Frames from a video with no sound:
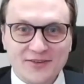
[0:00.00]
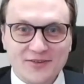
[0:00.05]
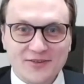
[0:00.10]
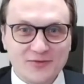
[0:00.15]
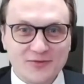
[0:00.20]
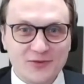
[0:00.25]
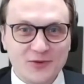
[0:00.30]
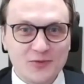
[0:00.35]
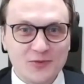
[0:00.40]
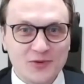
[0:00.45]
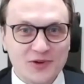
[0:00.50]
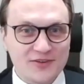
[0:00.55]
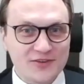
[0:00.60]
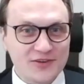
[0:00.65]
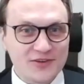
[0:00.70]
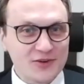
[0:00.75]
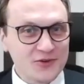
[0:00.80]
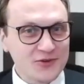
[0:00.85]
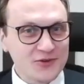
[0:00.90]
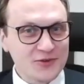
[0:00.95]
if you
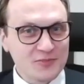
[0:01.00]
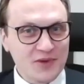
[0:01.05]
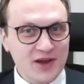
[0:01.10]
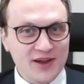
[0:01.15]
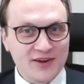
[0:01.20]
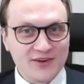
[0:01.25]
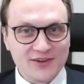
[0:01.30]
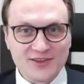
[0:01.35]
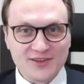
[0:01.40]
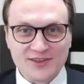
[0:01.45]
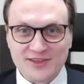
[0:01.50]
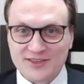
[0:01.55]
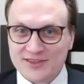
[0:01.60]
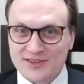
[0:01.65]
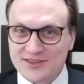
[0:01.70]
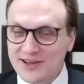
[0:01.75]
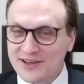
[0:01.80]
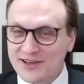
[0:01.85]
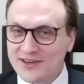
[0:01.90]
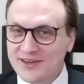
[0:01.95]
want to renew the marriage,
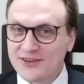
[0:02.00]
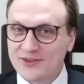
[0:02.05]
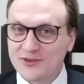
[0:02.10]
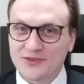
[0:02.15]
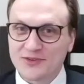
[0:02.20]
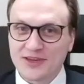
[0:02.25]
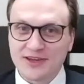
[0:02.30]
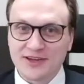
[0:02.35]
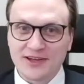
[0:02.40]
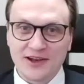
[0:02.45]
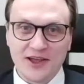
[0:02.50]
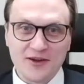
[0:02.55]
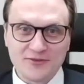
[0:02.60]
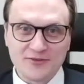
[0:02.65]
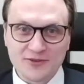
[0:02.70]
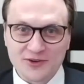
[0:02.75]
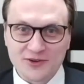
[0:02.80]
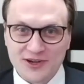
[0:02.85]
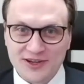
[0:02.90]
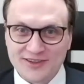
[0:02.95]
it's like you take a
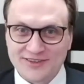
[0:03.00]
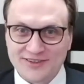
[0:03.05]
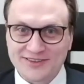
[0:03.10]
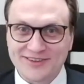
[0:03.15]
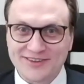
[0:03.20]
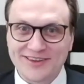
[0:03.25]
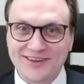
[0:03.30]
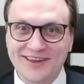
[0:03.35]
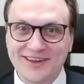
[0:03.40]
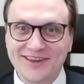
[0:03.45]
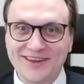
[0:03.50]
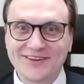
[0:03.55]
lover and